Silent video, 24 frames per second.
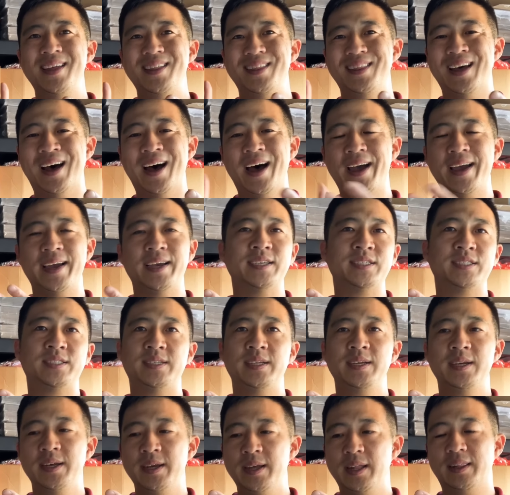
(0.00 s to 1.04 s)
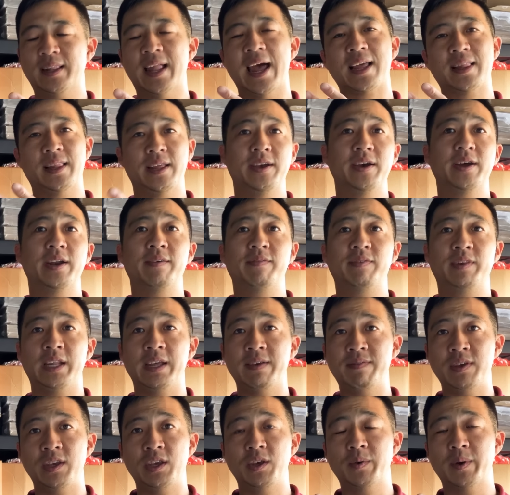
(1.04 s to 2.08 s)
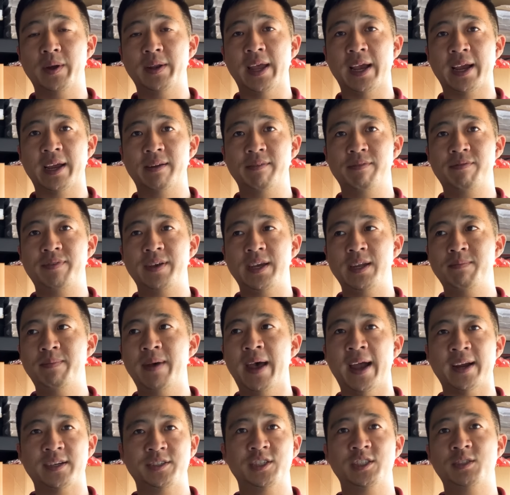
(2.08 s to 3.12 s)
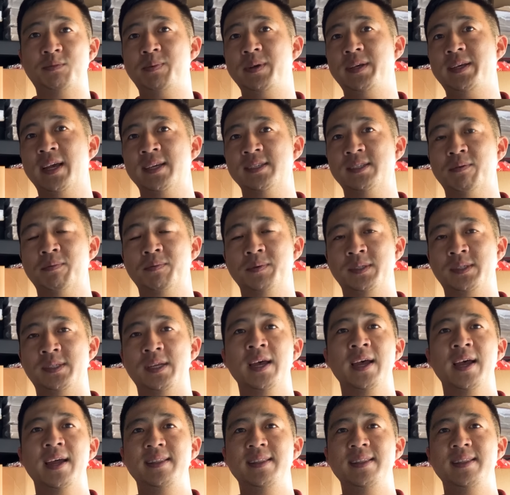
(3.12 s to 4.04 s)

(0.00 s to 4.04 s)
the highest likelihood of leaving you a negative feedback just because it was